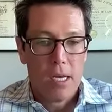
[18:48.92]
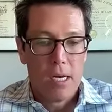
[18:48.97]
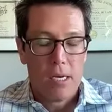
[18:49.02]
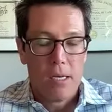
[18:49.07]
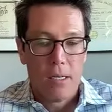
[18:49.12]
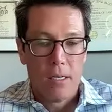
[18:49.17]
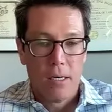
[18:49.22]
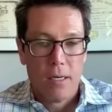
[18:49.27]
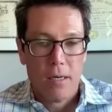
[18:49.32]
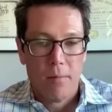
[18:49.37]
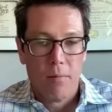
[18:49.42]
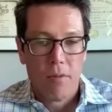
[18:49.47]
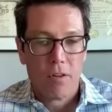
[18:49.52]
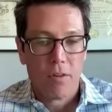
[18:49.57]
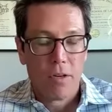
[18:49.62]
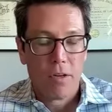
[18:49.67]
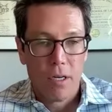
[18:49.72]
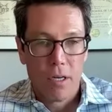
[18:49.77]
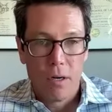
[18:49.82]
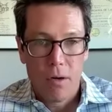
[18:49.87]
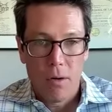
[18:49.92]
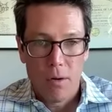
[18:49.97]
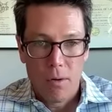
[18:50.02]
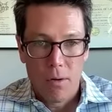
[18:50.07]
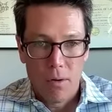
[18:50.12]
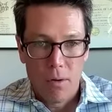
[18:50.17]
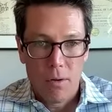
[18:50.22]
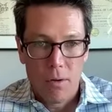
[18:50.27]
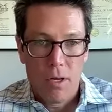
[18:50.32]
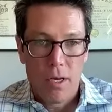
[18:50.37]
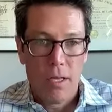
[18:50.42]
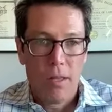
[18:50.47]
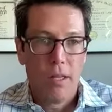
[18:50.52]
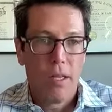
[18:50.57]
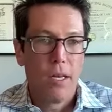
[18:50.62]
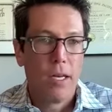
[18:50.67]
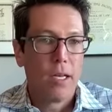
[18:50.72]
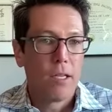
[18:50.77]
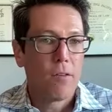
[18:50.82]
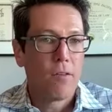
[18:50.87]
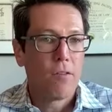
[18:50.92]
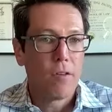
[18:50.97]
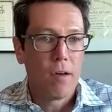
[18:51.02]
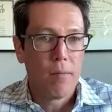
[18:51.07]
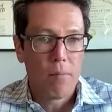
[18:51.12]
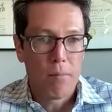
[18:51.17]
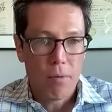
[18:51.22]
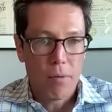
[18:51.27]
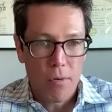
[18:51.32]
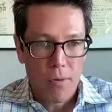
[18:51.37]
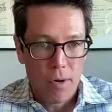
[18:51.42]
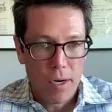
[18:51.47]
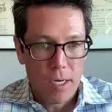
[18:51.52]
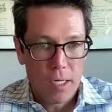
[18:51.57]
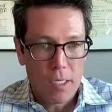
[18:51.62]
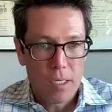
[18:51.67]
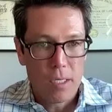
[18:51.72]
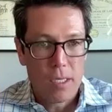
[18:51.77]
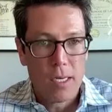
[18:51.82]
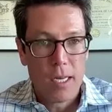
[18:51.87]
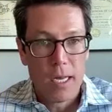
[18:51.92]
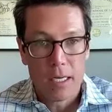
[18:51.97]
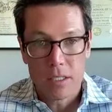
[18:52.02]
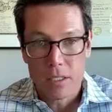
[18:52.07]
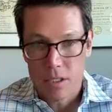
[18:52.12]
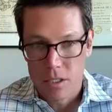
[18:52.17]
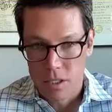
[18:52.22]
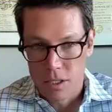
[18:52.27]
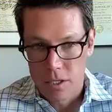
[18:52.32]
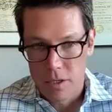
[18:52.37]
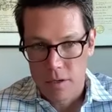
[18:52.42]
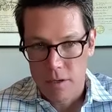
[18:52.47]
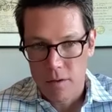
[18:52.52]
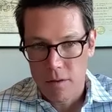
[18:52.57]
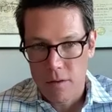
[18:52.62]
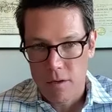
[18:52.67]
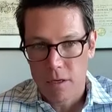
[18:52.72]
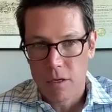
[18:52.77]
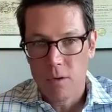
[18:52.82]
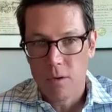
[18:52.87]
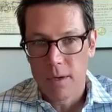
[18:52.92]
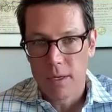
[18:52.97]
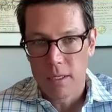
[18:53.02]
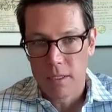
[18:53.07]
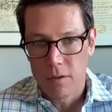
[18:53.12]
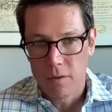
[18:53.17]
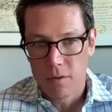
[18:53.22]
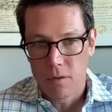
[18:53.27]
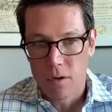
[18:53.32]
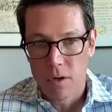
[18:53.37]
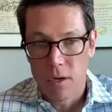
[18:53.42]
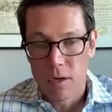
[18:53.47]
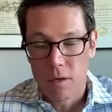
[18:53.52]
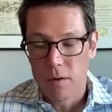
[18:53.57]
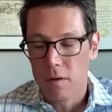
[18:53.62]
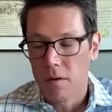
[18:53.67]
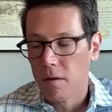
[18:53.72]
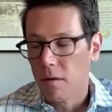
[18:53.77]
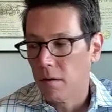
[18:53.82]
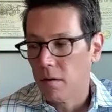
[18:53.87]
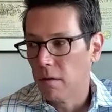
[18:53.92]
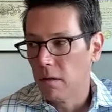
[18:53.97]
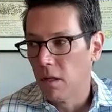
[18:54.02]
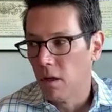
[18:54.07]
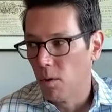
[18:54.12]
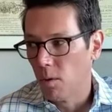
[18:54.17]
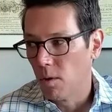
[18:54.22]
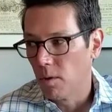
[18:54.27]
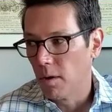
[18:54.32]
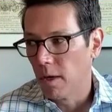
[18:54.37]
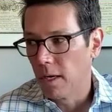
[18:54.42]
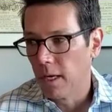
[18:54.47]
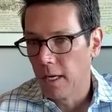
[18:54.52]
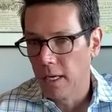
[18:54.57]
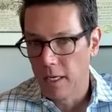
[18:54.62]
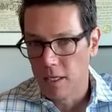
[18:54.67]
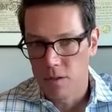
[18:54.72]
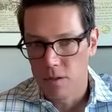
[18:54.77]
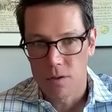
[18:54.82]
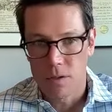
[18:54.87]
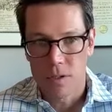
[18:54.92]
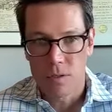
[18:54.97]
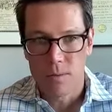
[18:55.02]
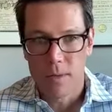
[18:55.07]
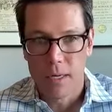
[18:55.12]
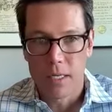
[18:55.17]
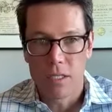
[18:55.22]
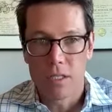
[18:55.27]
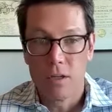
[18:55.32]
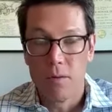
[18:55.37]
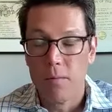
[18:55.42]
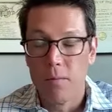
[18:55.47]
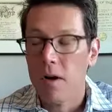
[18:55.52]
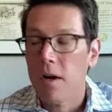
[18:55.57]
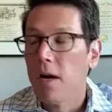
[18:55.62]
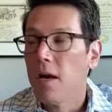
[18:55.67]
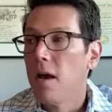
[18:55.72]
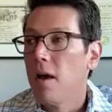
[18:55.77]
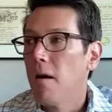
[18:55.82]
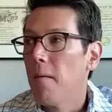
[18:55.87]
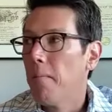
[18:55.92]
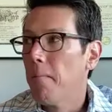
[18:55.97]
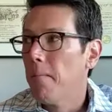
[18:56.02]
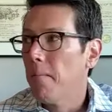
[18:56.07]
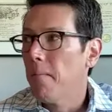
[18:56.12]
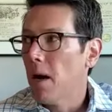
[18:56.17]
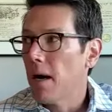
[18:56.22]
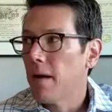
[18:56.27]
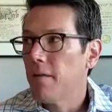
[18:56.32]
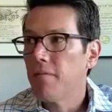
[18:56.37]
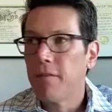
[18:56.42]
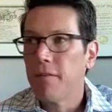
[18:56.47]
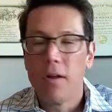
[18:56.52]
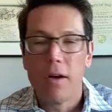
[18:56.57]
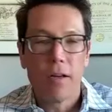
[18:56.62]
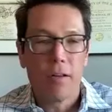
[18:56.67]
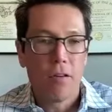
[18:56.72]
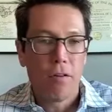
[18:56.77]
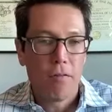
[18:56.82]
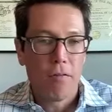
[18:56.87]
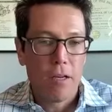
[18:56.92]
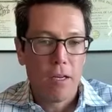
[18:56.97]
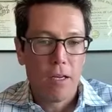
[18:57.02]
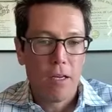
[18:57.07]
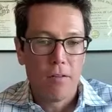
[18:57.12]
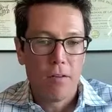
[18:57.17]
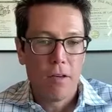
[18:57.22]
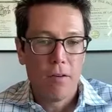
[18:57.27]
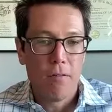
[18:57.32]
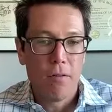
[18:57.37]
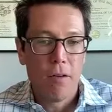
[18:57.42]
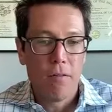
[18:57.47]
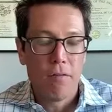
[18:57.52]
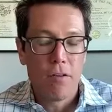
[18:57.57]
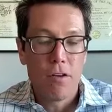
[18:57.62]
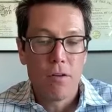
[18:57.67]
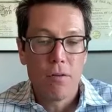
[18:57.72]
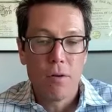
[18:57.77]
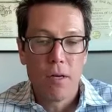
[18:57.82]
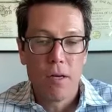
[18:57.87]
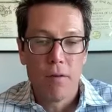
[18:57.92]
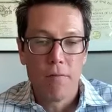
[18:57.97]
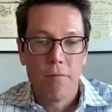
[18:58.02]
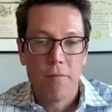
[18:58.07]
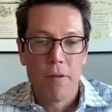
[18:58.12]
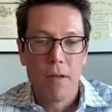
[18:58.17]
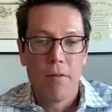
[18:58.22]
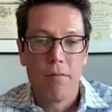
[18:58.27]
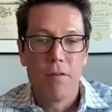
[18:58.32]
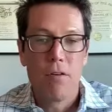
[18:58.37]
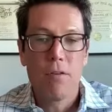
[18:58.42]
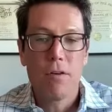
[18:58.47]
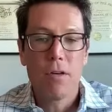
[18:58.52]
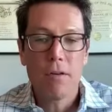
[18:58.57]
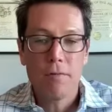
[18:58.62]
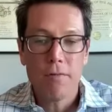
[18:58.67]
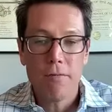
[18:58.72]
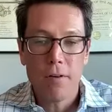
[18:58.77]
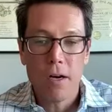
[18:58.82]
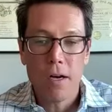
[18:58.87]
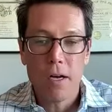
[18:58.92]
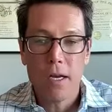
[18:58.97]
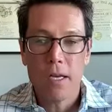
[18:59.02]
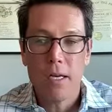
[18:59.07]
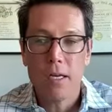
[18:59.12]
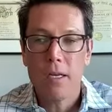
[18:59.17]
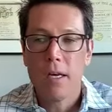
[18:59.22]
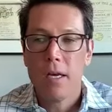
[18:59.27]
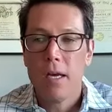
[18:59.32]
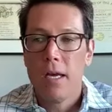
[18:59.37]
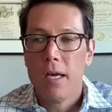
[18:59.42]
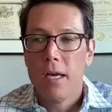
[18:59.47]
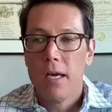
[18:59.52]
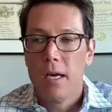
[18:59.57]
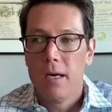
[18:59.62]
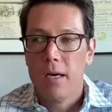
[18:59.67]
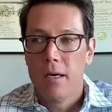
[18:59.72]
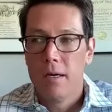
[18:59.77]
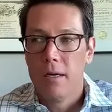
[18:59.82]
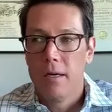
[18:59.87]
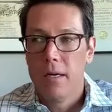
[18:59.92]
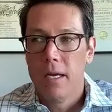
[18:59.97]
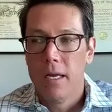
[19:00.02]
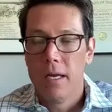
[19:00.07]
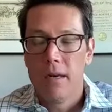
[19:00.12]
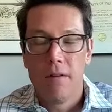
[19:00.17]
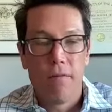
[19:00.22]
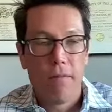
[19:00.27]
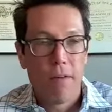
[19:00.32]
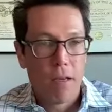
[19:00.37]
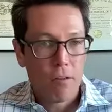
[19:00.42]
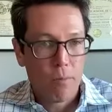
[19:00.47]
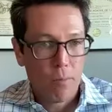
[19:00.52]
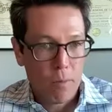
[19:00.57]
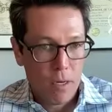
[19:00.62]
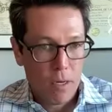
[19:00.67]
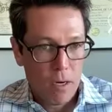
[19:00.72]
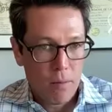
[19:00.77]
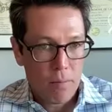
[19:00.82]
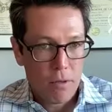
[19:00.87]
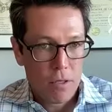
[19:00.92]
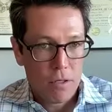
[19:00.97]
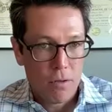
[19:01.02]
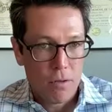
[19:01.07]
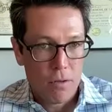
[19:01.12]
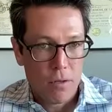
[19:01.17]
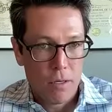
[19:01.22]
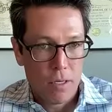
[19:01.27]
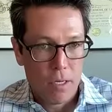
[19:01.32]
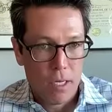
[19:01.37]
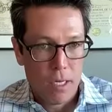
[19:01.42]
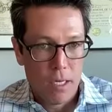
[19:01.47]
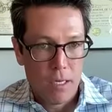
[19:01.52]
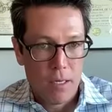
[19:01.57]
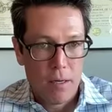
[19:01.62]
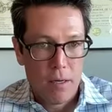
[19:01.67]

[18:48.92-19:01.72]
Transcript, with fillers: Um, they're going to hold, and then at some point next year, they're going to start lowering interest rates. So my philosophy is, if, if you if if you can find uh, an investment opportunity